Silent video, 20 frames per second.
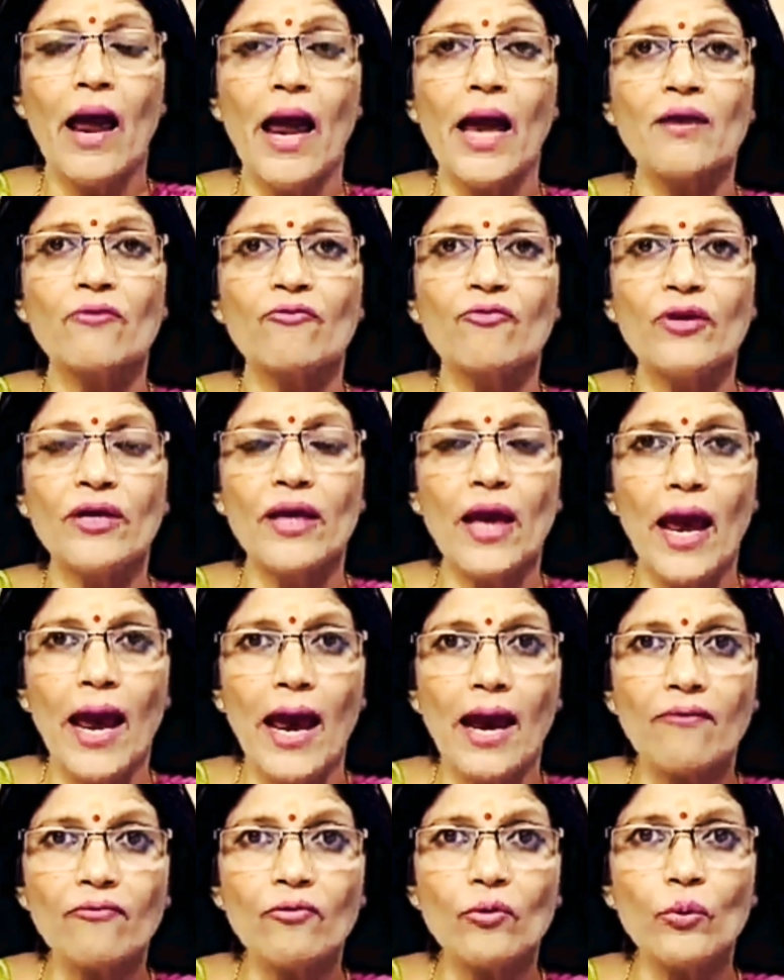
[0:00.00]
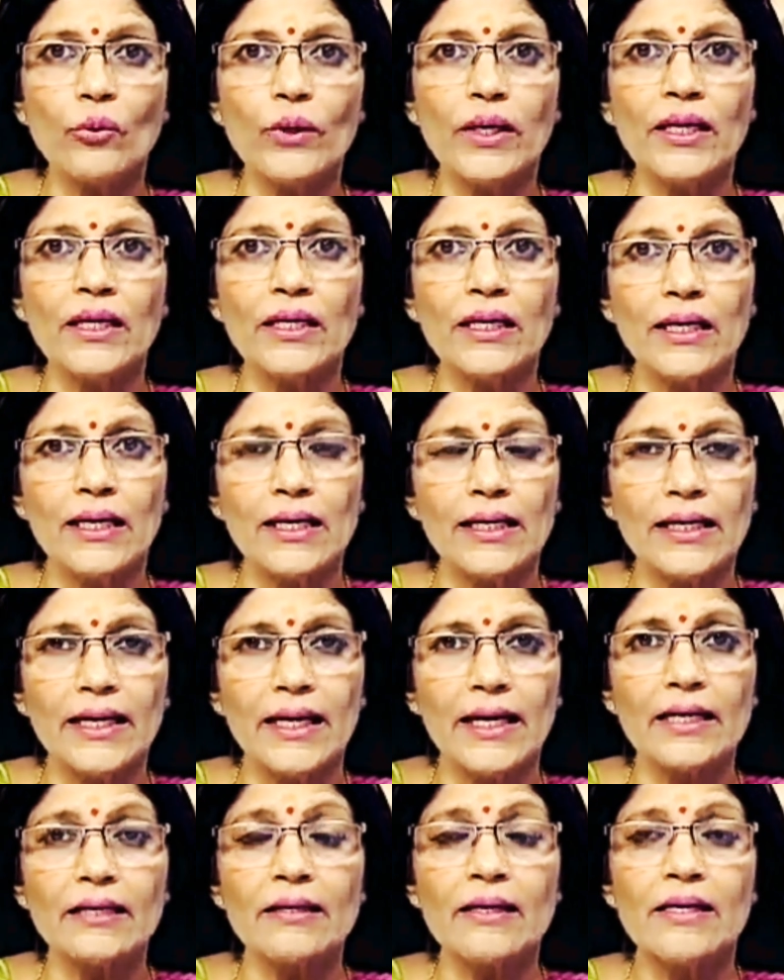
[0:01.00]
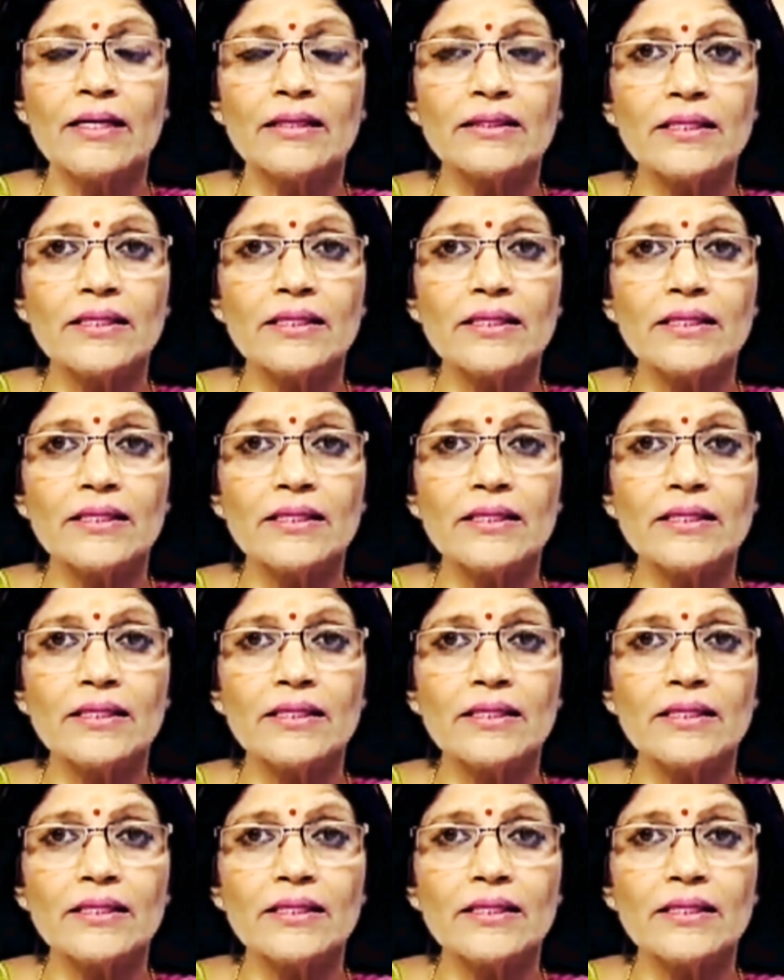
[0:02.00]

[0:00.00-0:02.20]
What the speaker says: and we have to inculcate